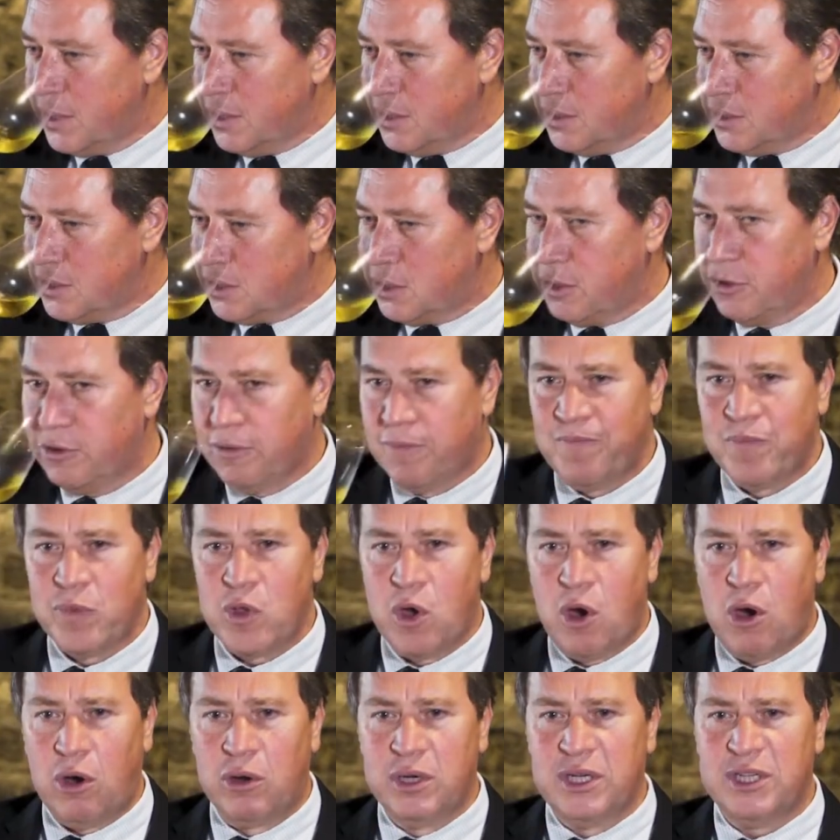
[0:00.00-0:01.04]

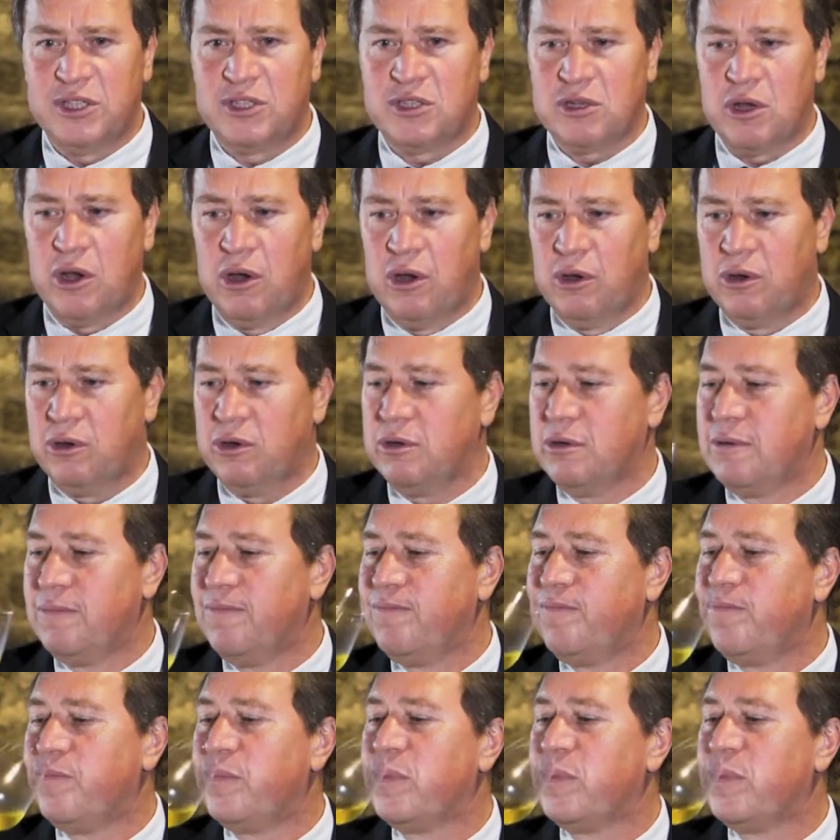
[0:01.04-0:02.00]
So on its own,